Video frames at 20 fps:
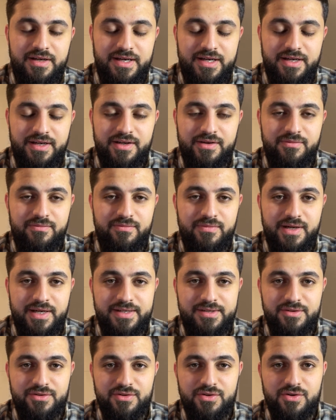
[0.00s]
I
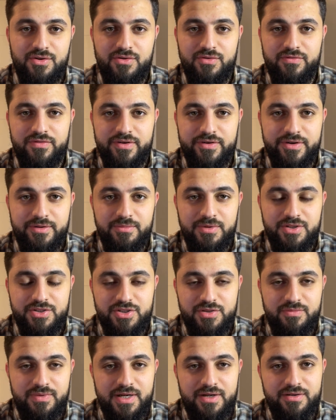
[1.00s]
don't know very
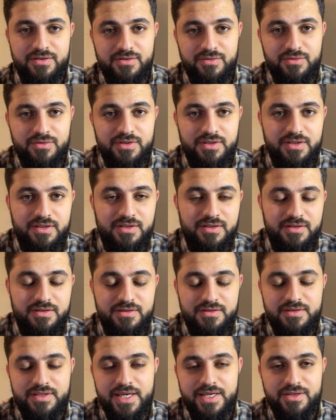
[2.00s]
much about all the
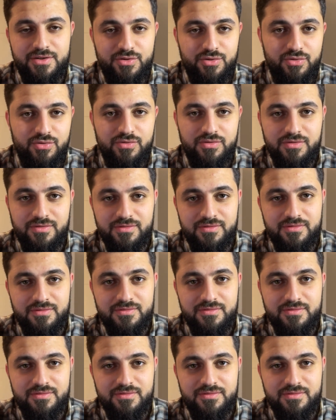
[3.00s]
technical